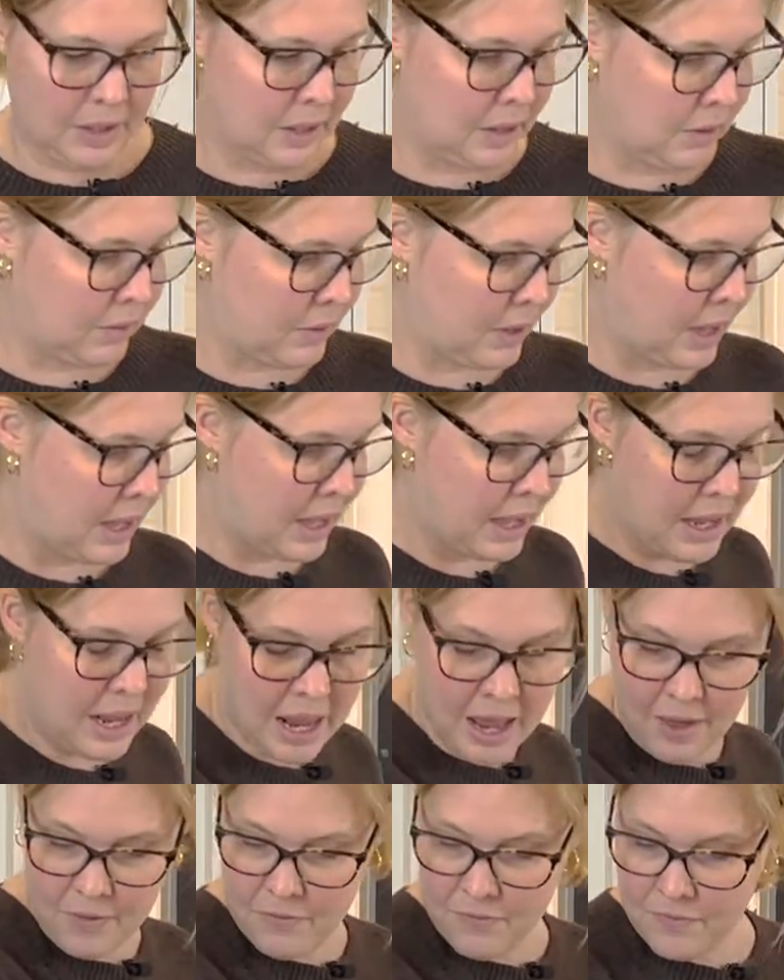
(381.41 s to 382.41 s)
Okay,
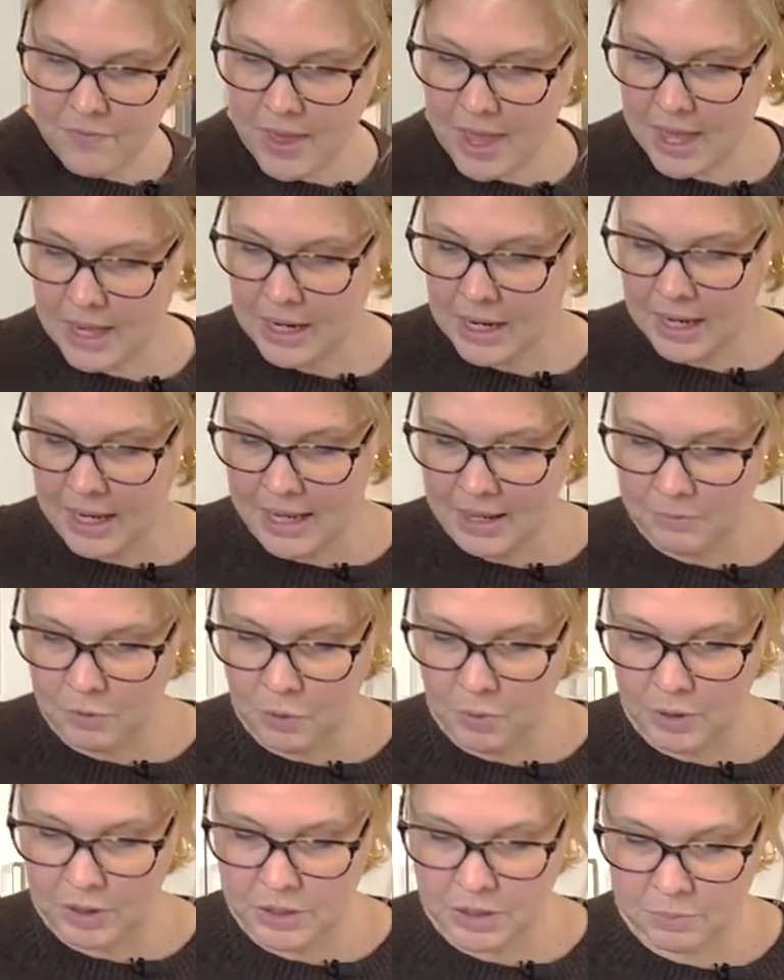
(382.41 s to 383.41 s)
and then I am
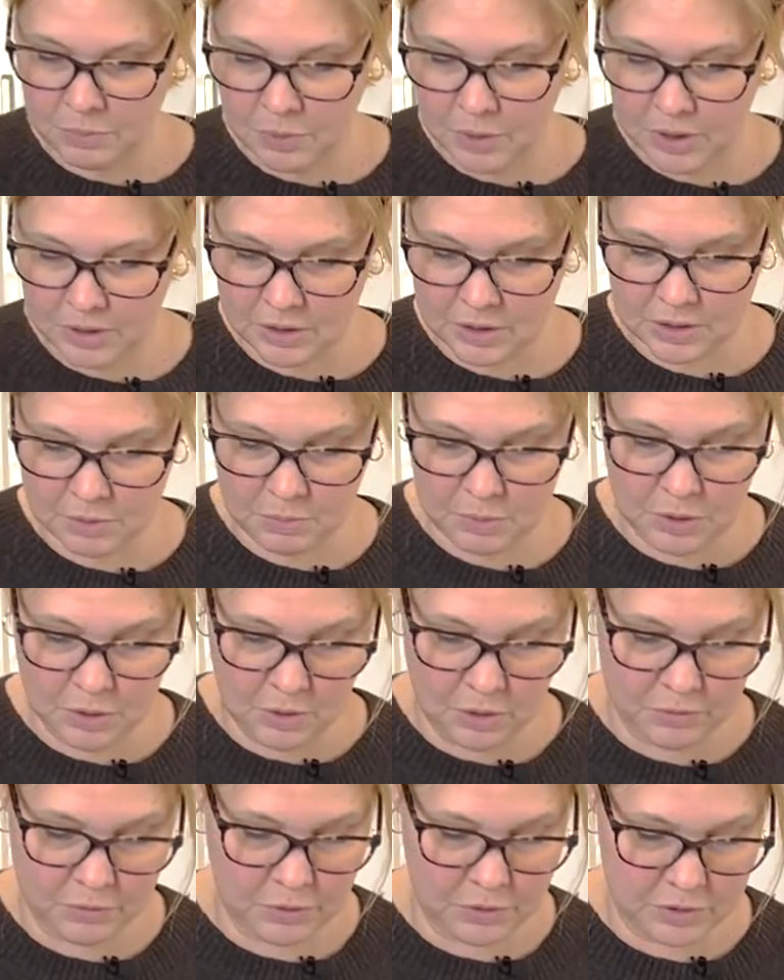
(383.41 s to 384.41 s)
going to put this
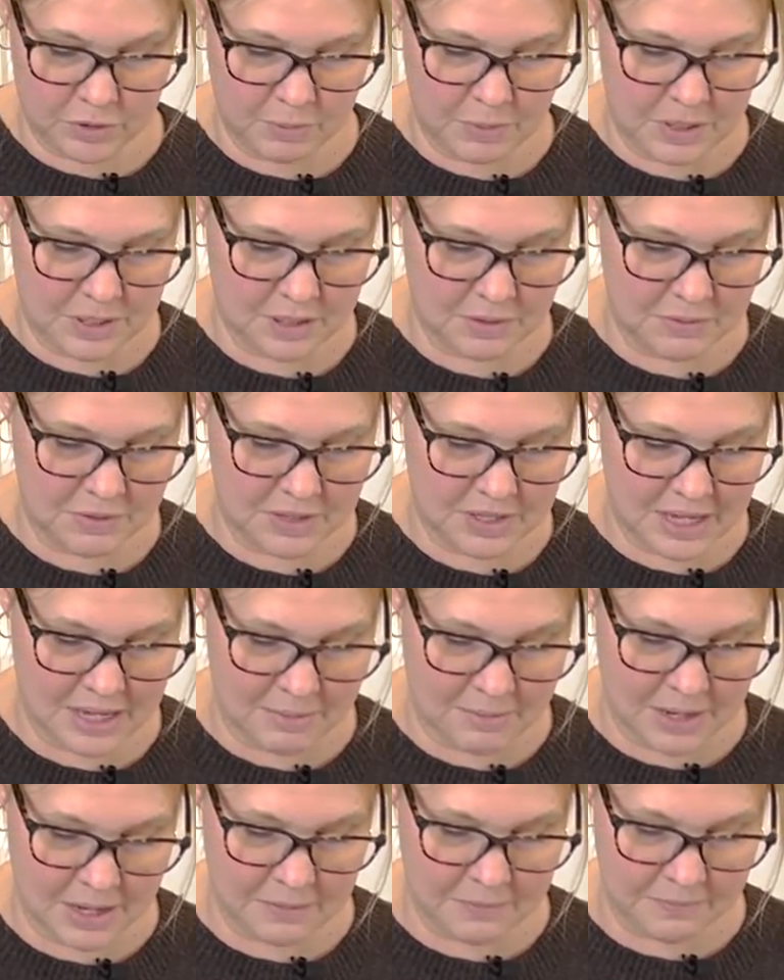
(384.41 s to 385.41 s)
beautiful piece of
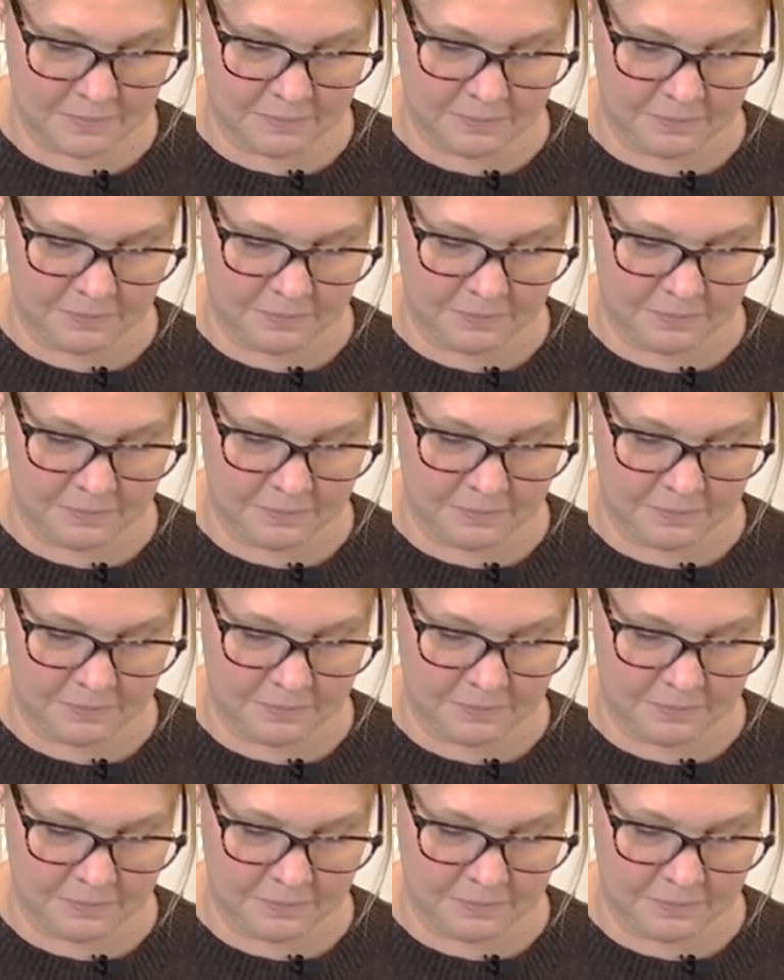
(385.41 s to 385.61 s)
salmon